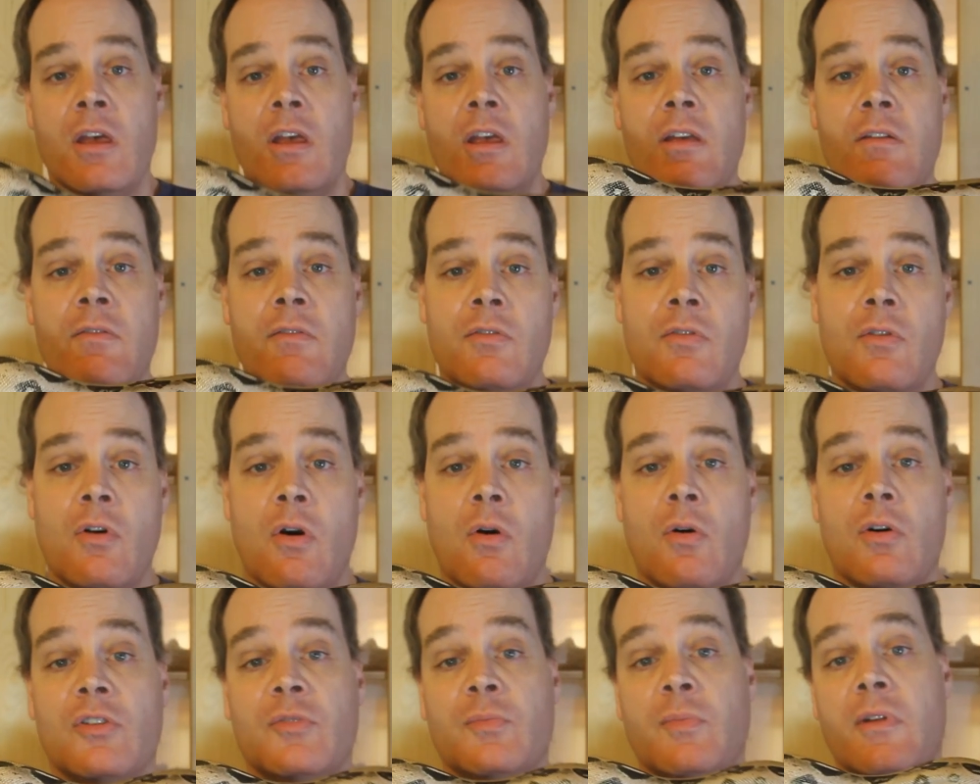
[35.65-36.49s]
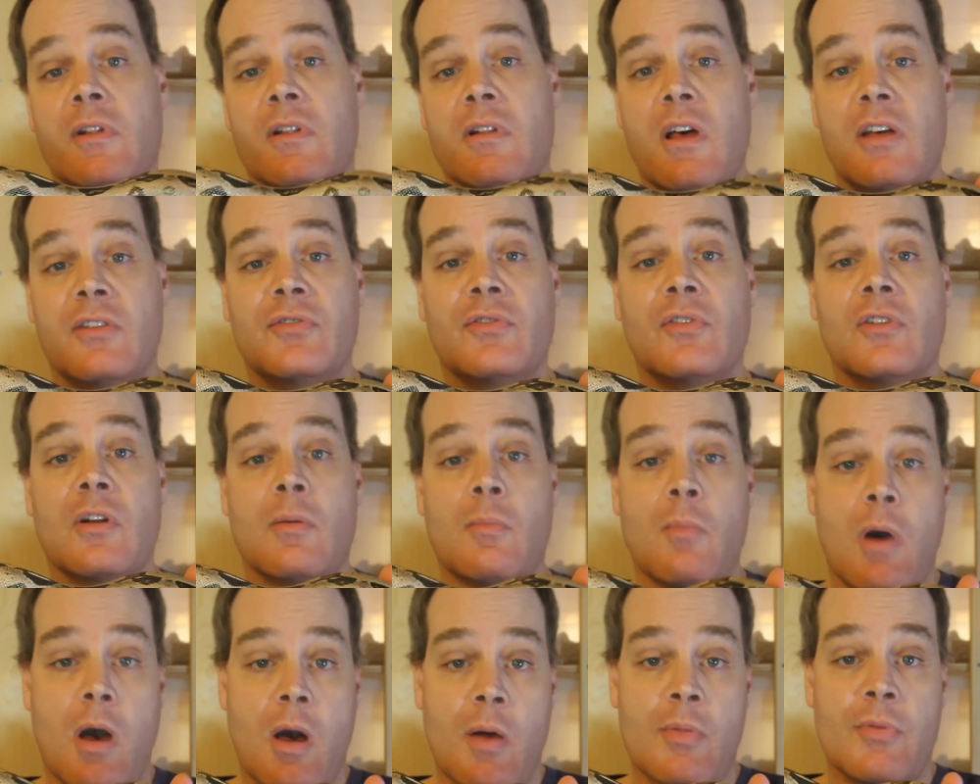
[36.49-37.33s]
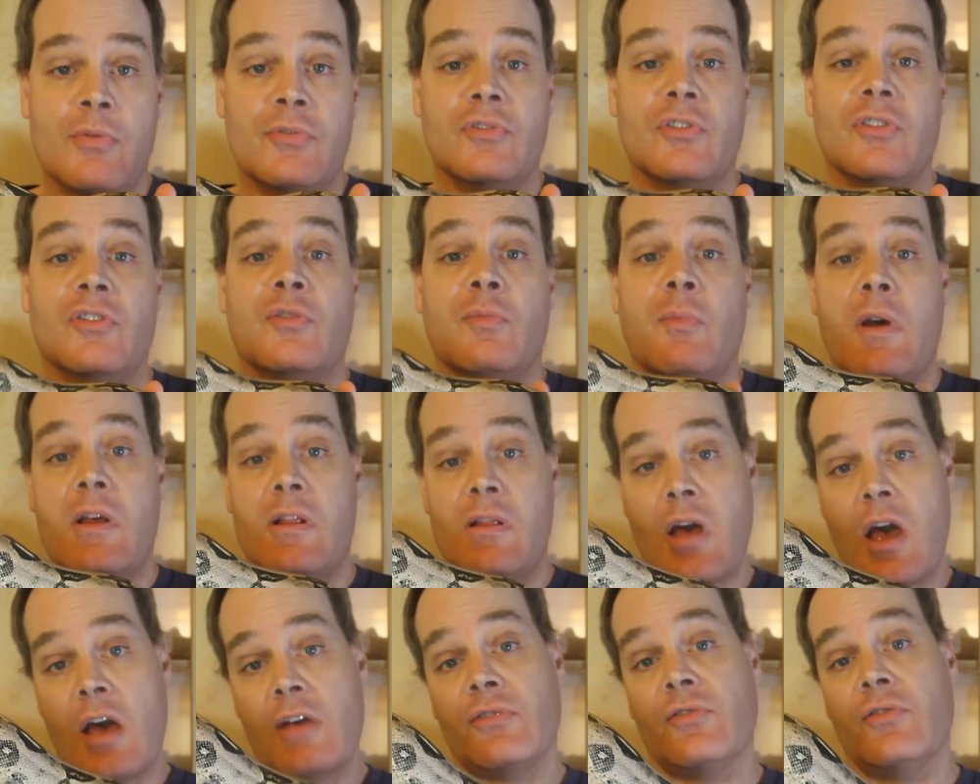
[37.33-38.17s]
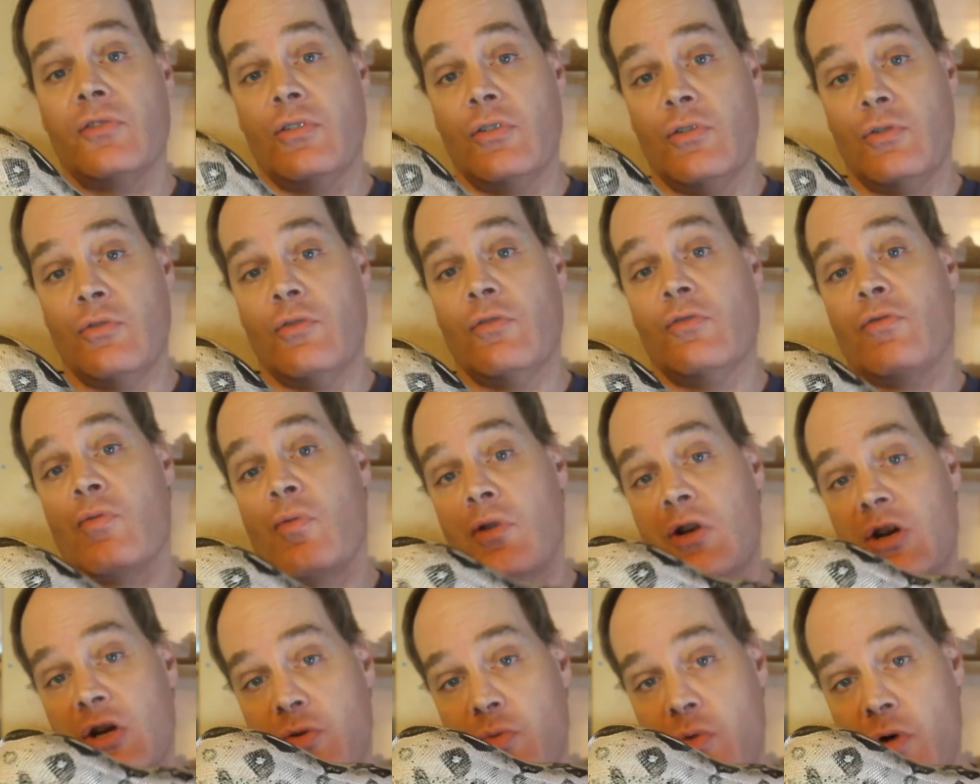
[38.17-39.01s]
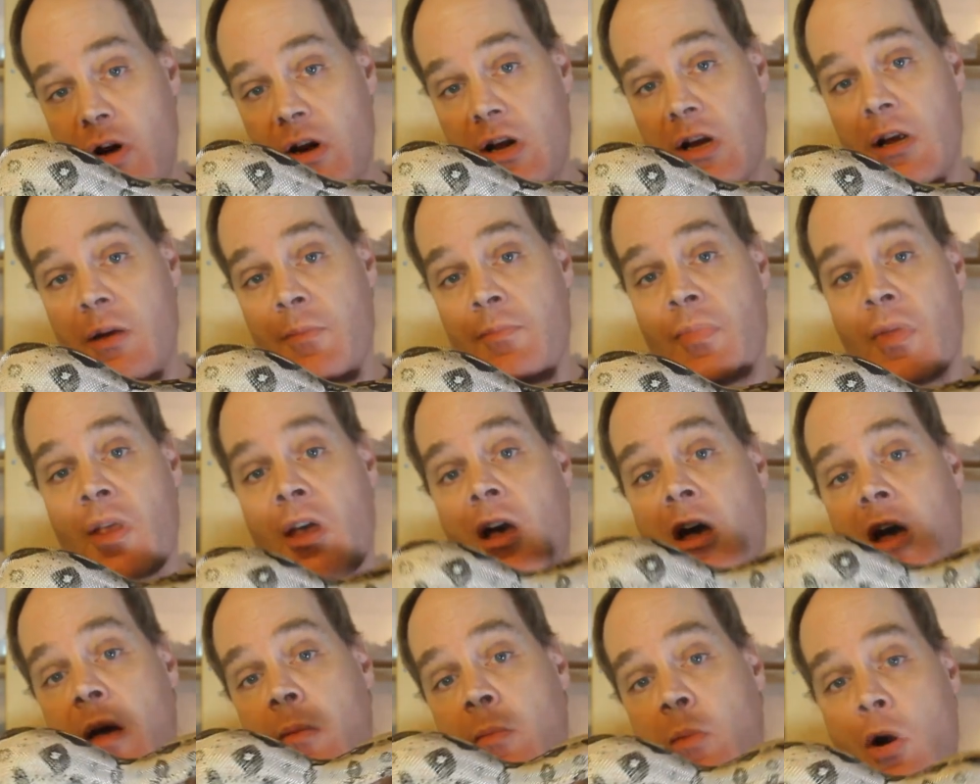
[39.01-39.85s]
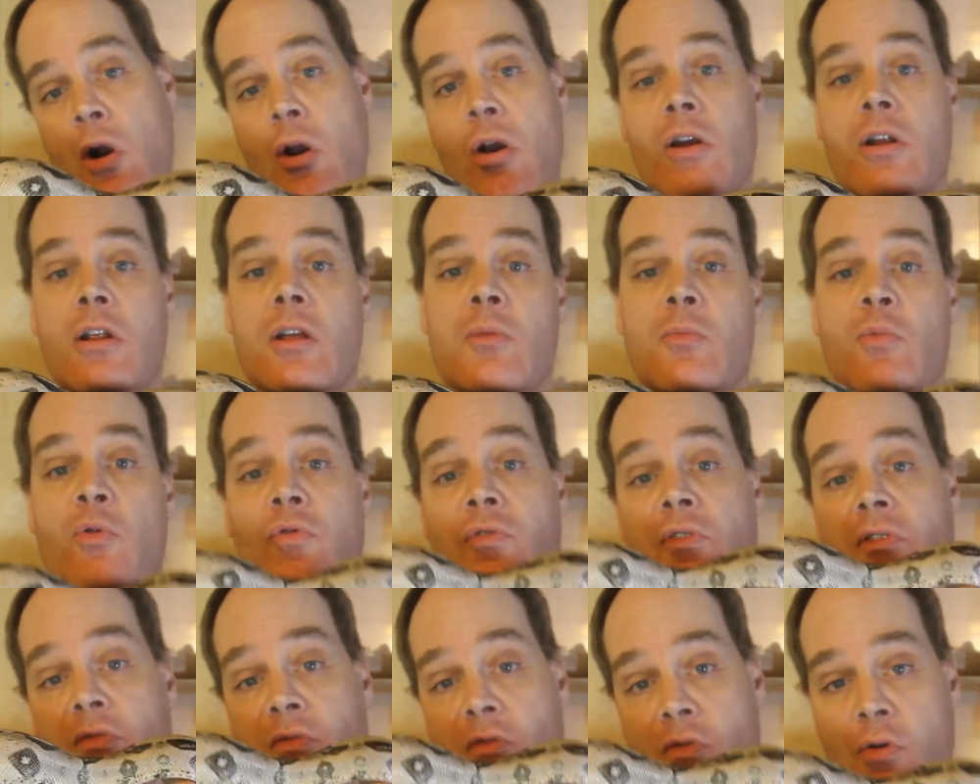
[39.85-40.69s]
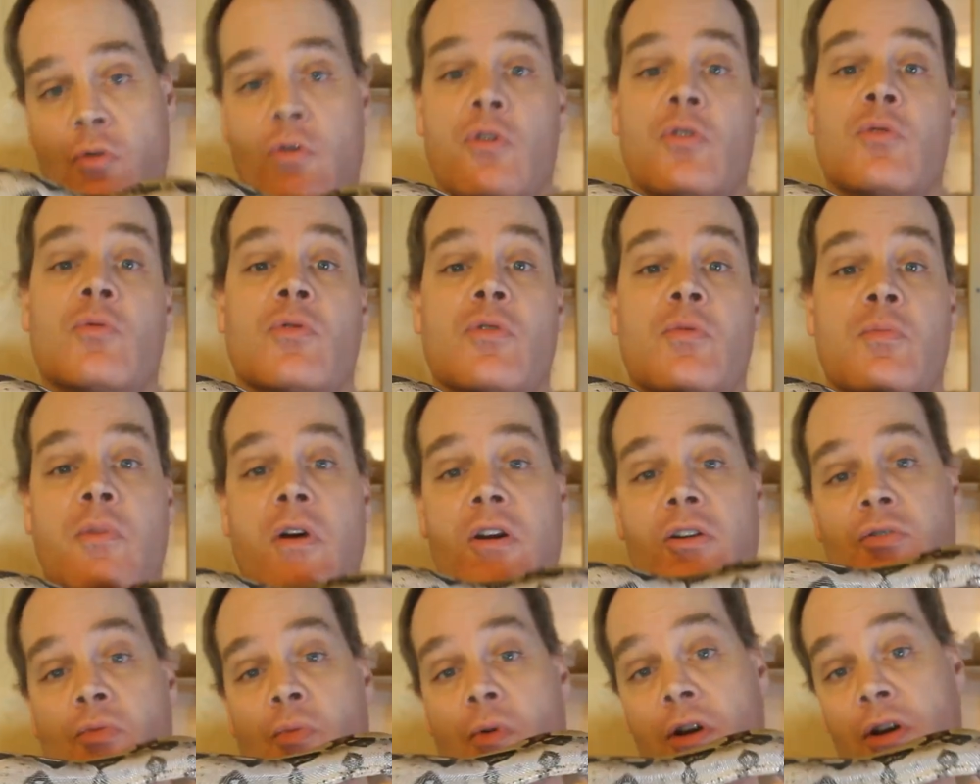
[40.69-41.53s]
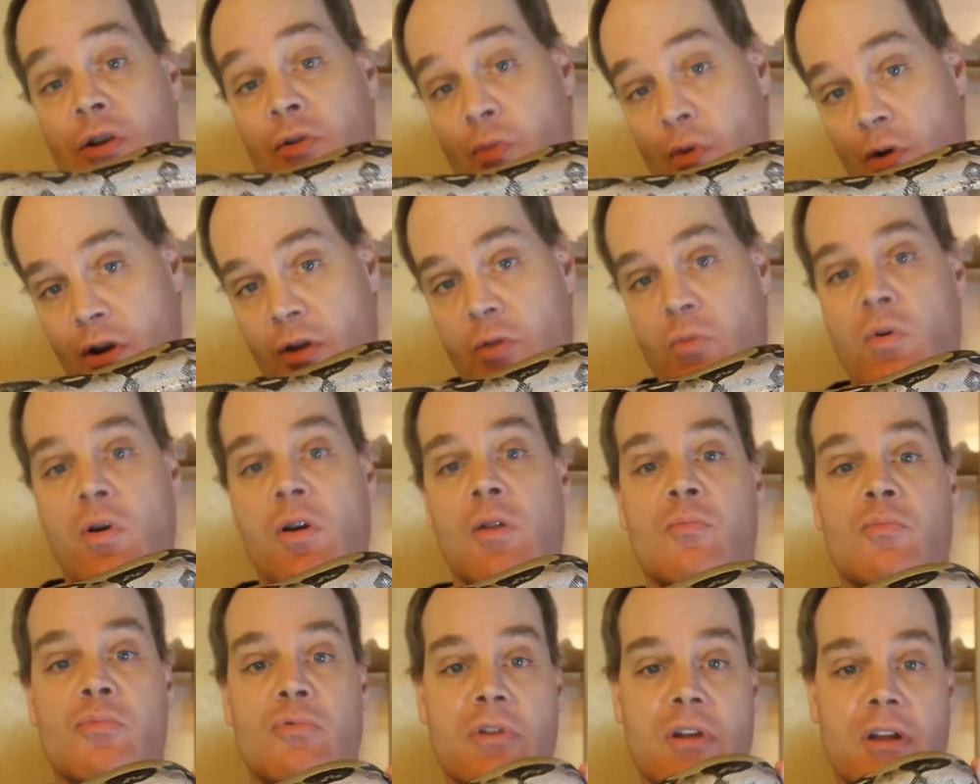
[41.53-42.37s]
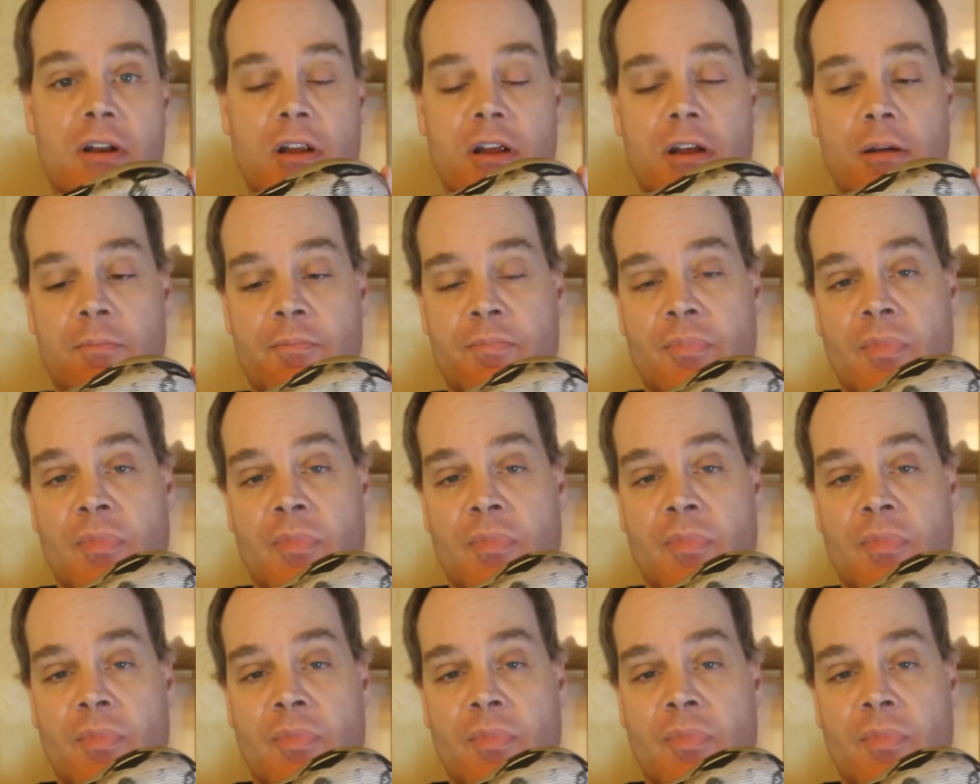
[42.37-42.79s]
Even though it's been less than a month since my last litter of 2020, I'm already moving forward with my 2021 breeding.